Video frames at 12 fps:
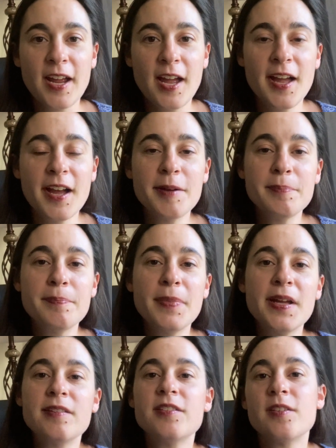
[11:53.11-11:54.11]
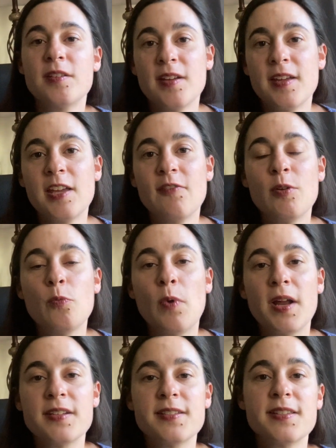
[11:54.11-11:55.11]
But even
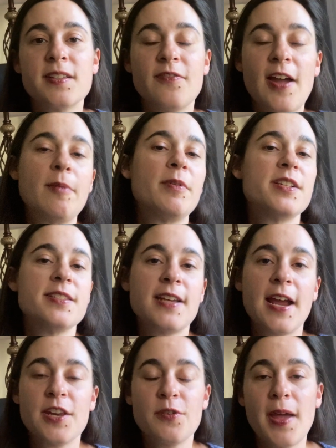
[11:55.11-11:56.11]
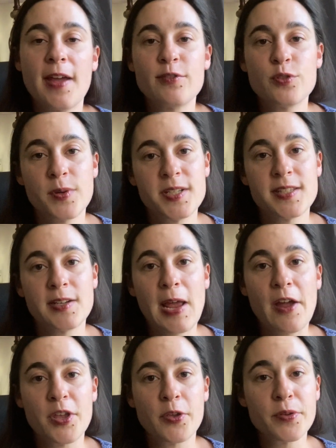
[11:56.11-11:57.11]
once the fiber is dyed, you have choice in
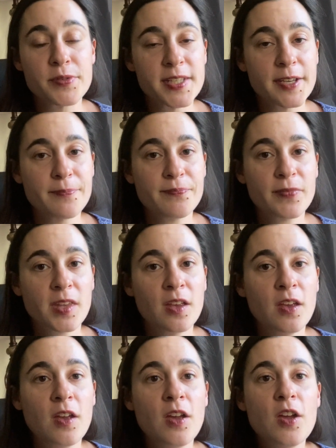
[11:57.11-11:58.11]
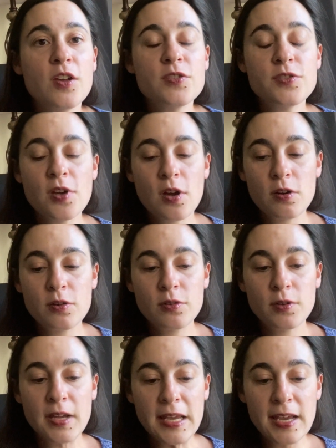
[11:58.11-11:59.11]
how you use it.
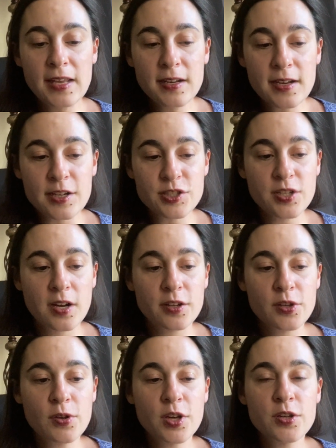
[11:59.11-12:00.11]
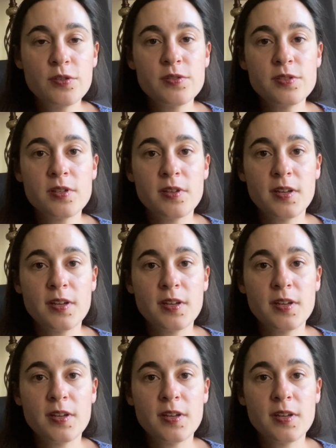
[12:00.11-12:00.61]
So in a nutshell, you can use